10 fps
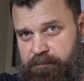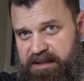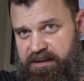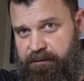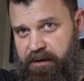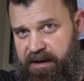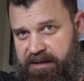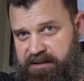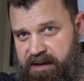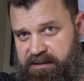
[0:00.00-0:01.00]
That's it for
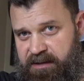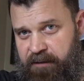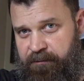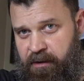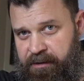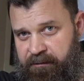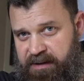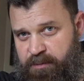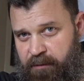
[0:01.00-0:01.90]
today. Stay safe, follow the advice of